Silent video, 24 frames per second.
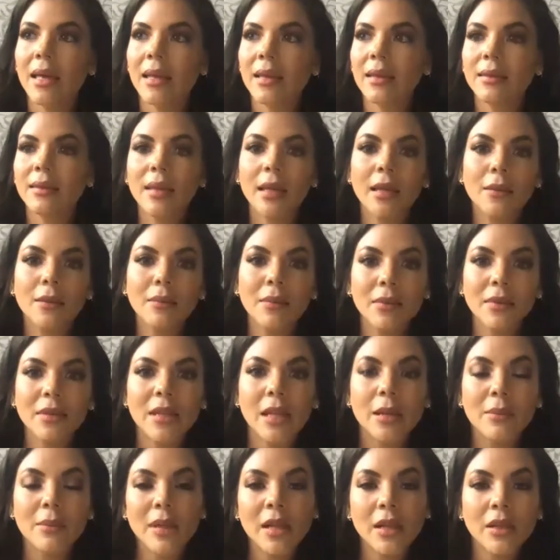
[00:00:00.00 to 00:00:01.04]
10
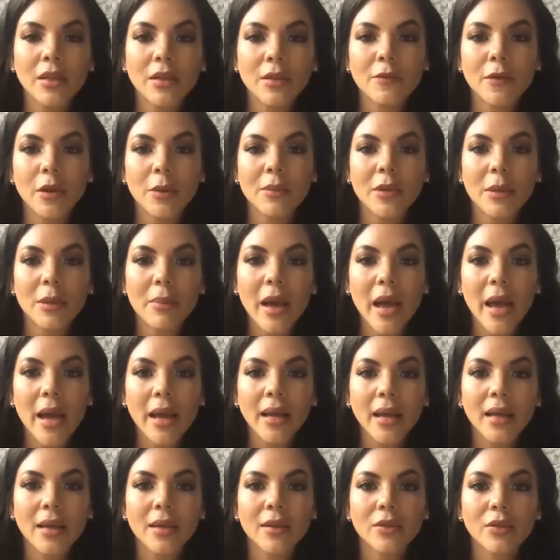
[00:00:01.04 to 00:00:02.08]
millions from the
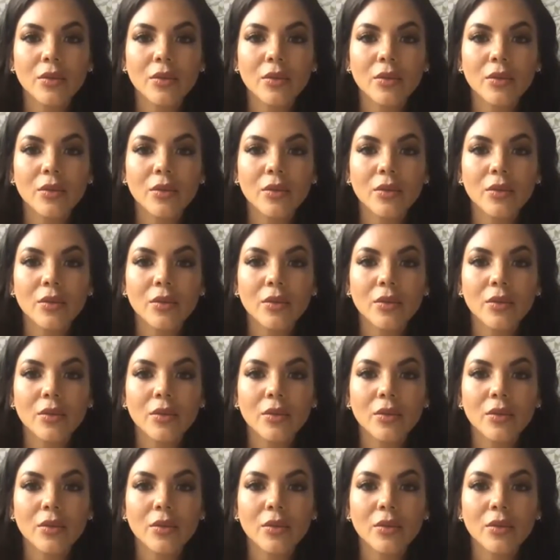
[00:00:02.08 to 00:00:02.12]
bank